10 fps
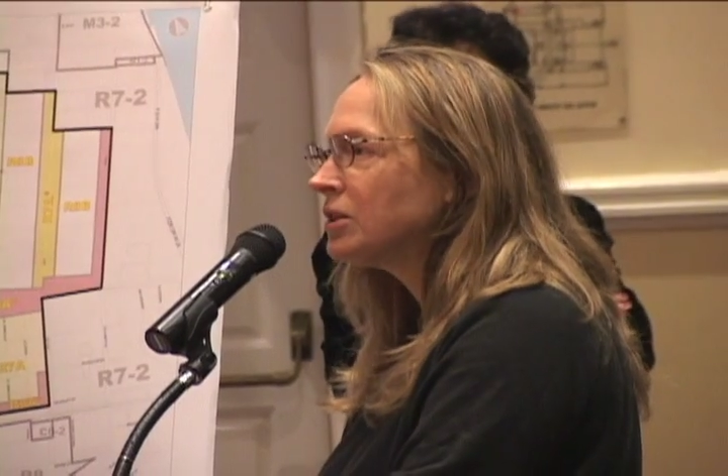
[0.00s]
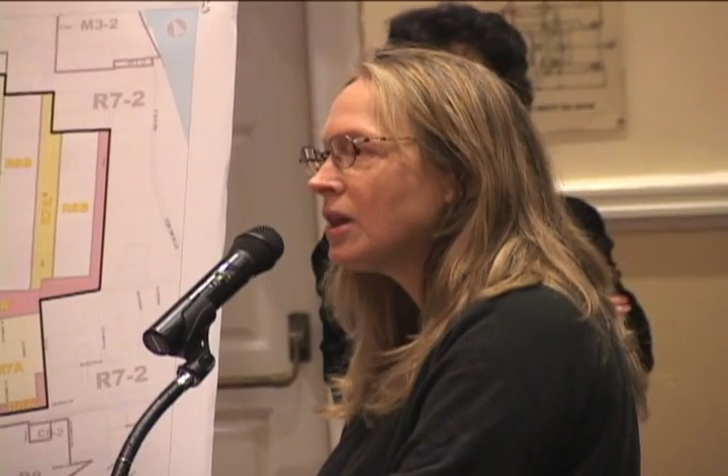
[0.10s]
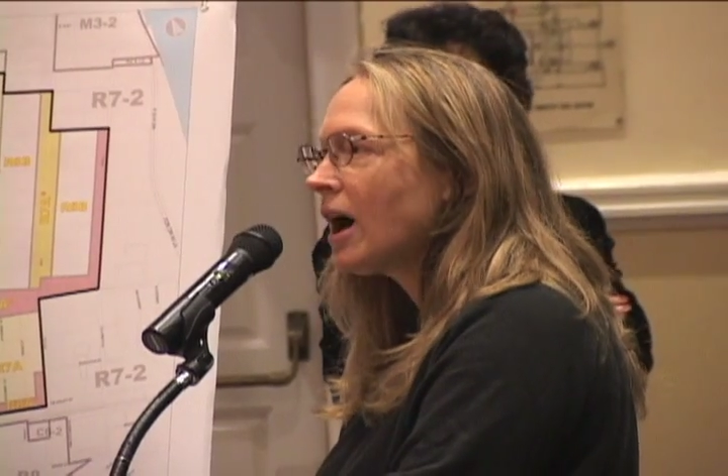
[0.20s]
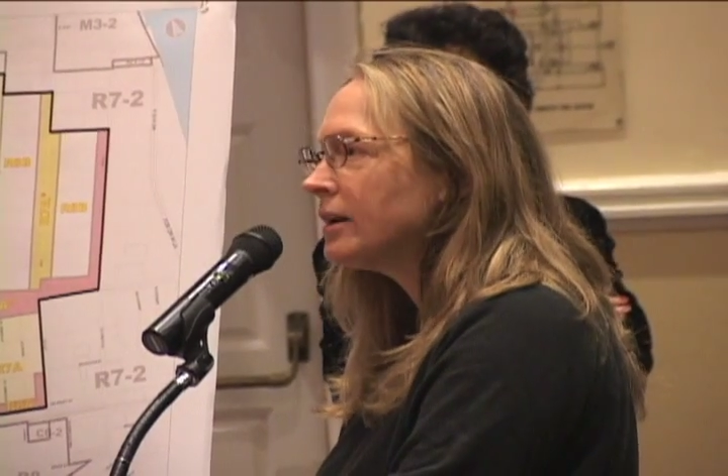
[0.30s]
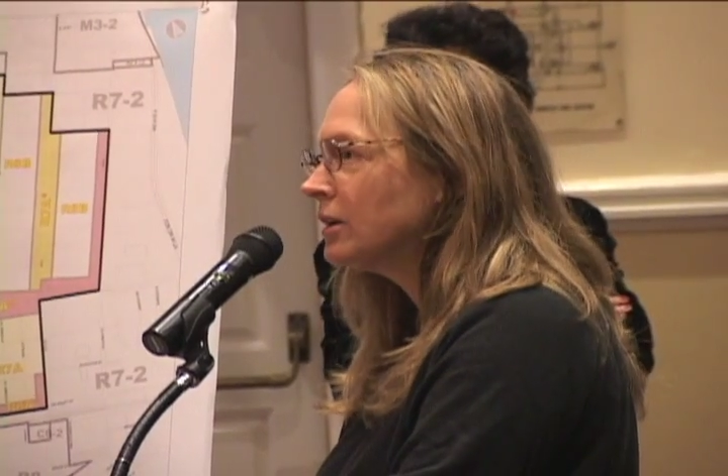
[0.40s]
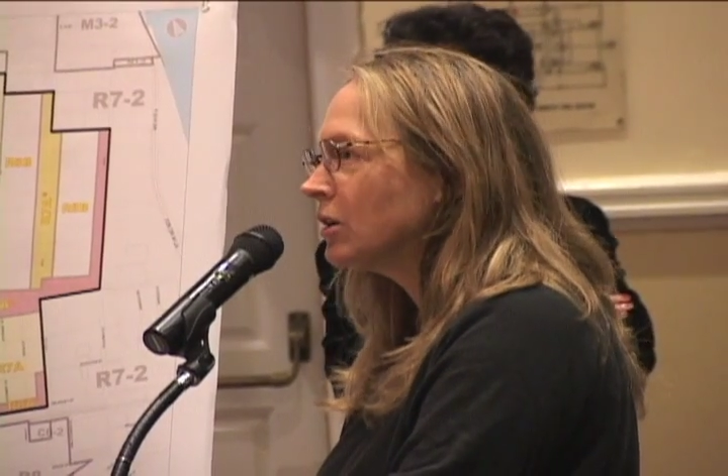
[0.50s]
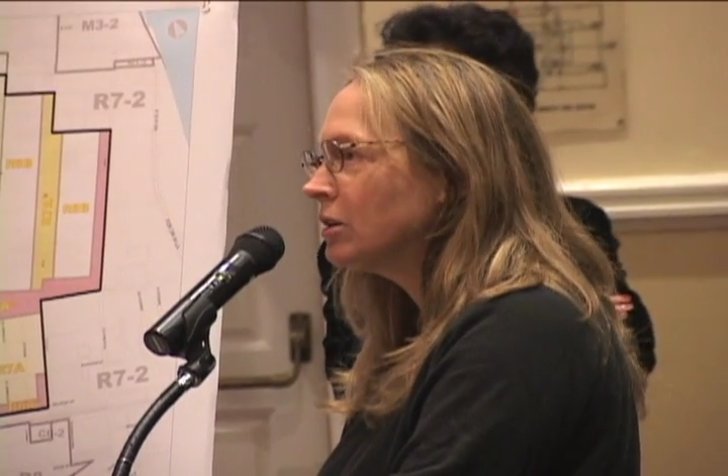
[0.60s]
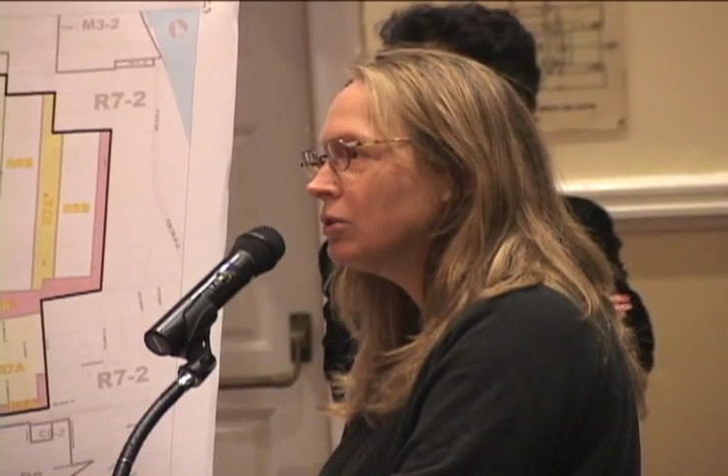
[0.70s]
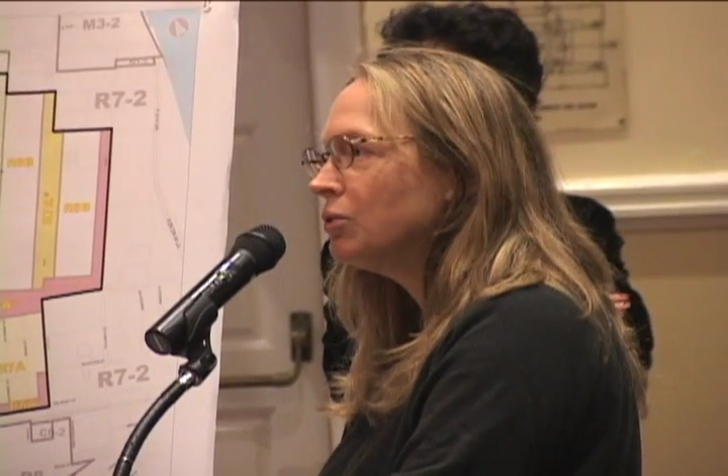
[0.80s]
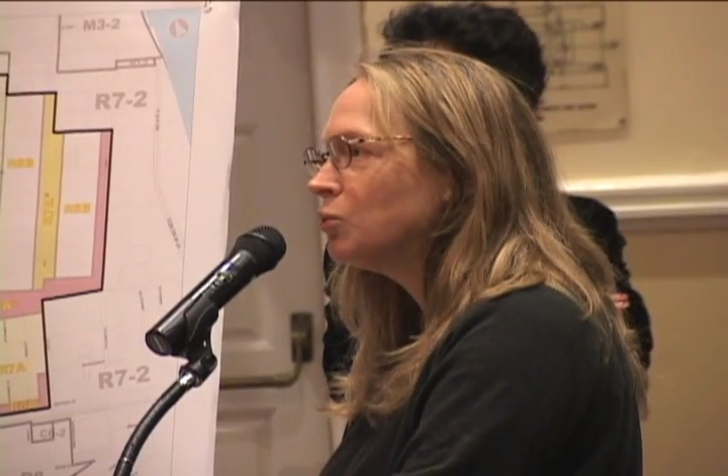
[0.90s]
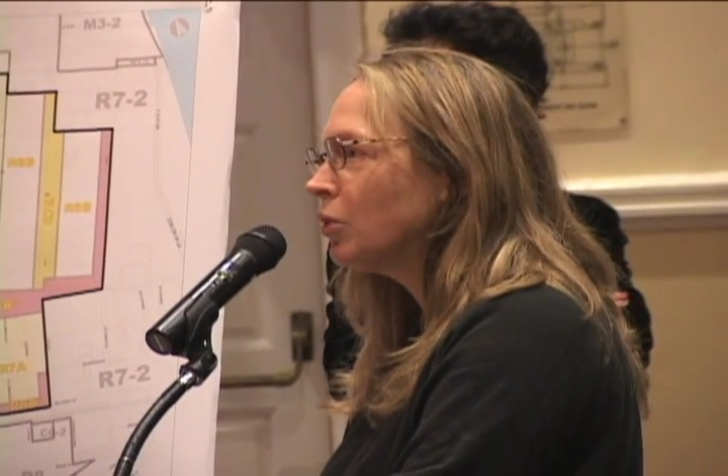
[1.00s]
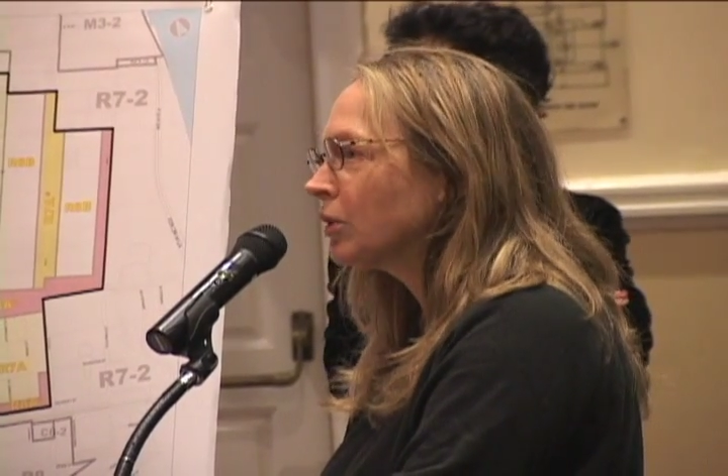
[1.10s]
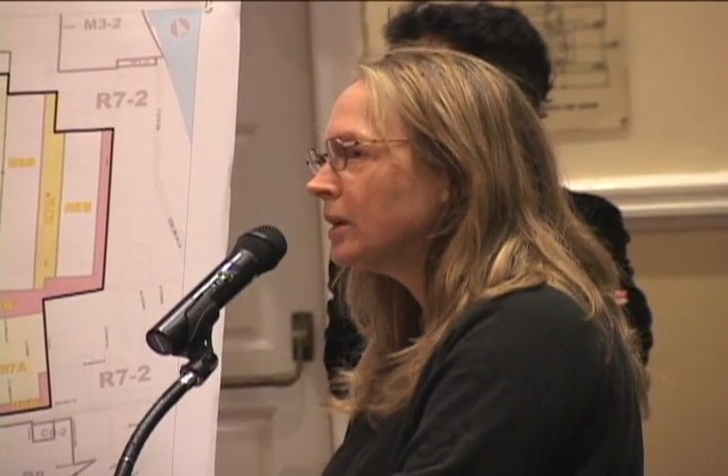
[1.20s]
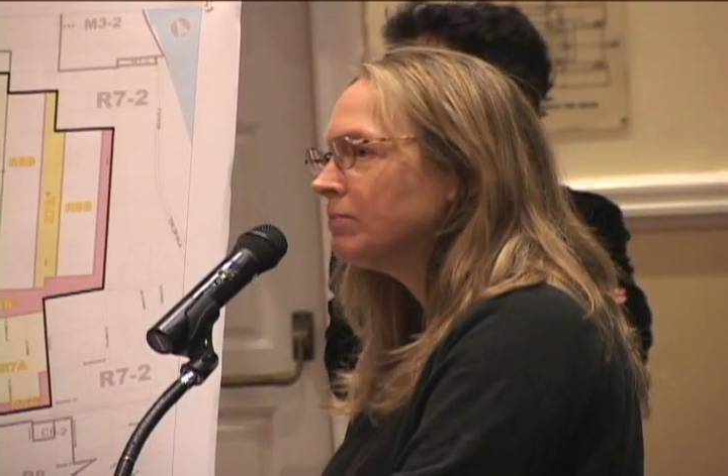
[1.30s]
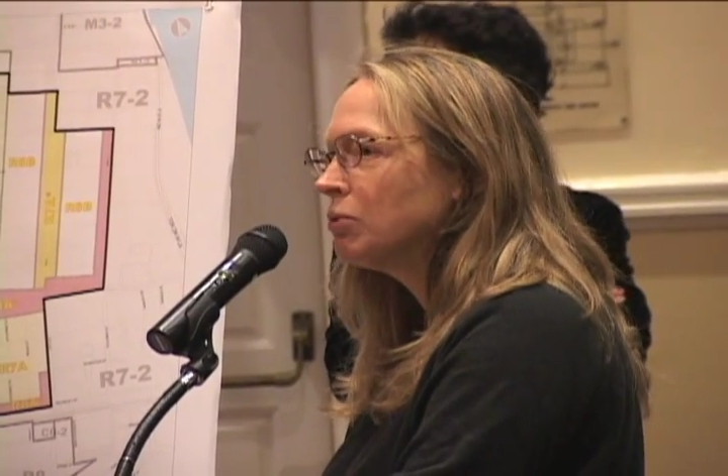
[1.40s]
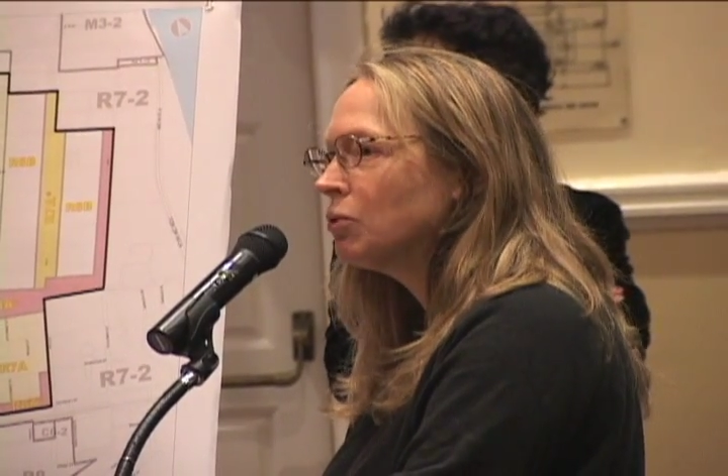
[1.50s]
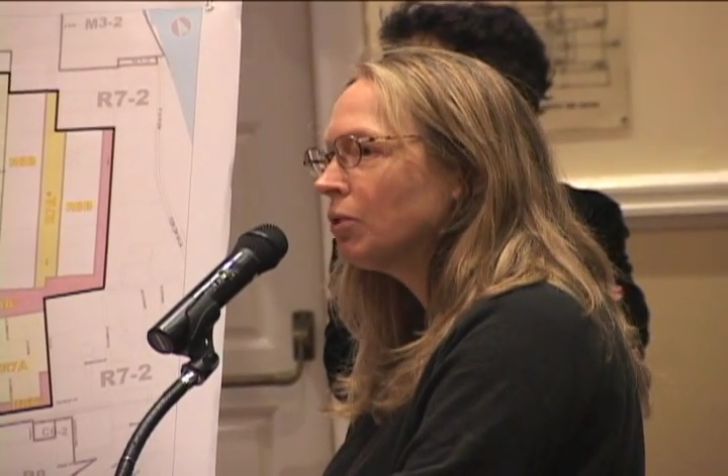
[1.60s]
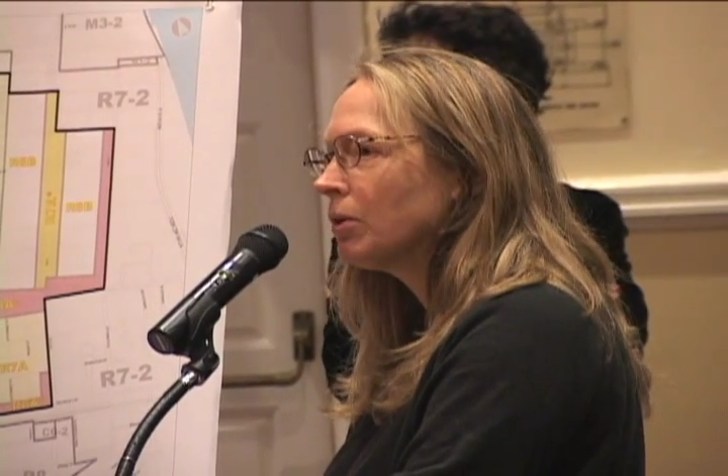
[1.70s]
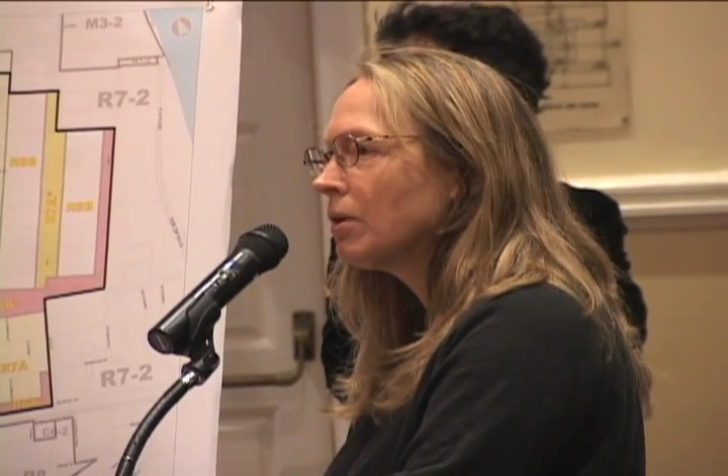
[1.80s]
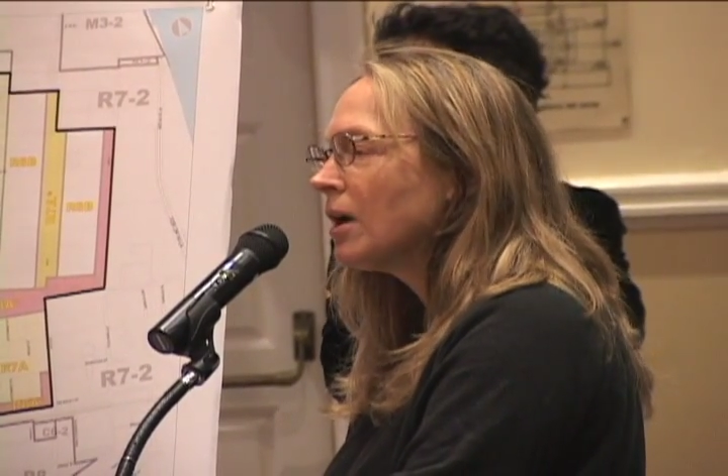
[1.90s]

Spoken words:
not include working poor.